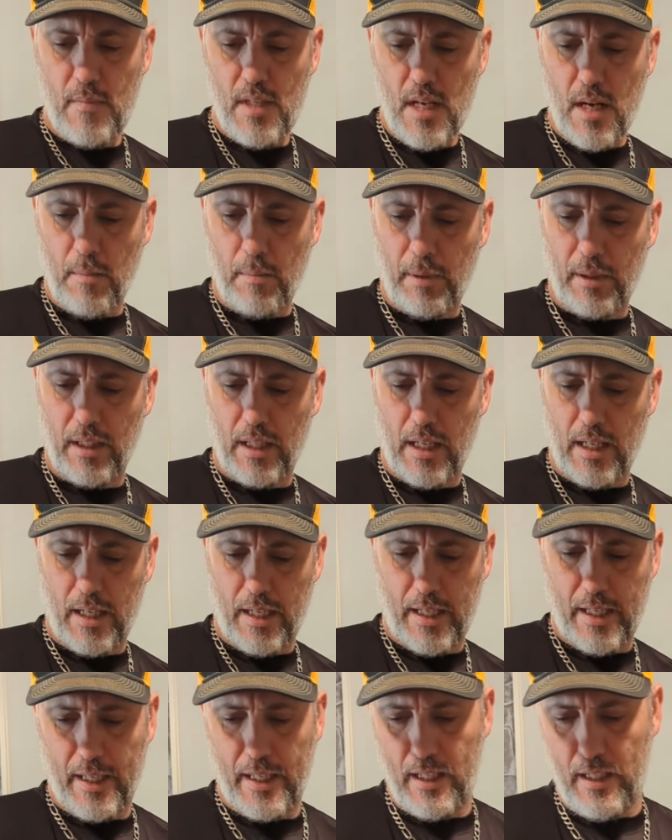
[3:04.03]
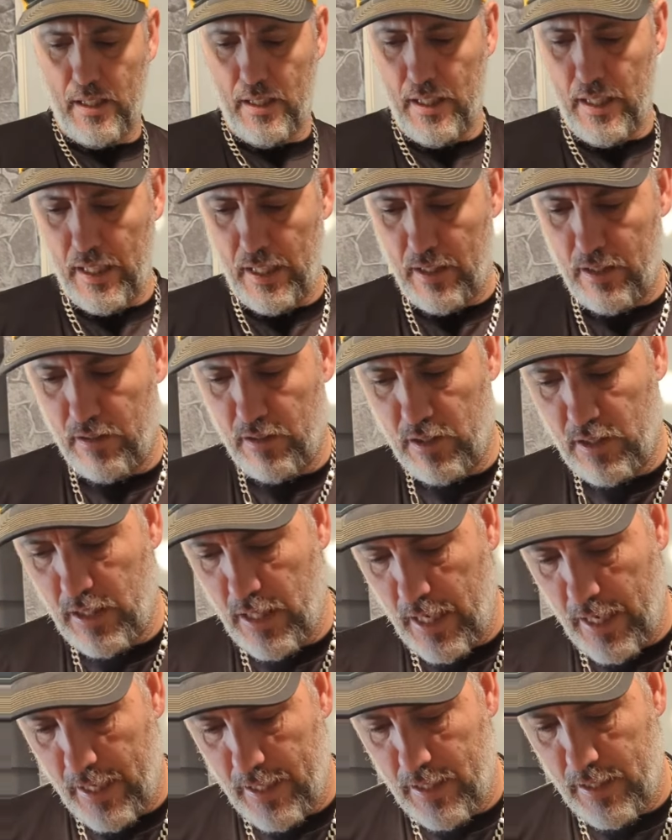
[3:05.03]
Apply a
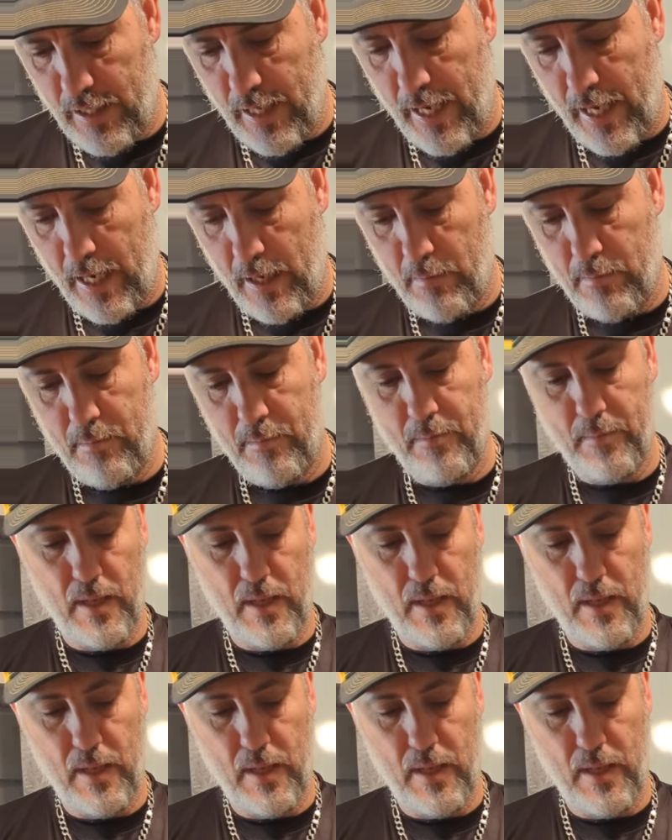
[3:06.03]
nickel-sized dab.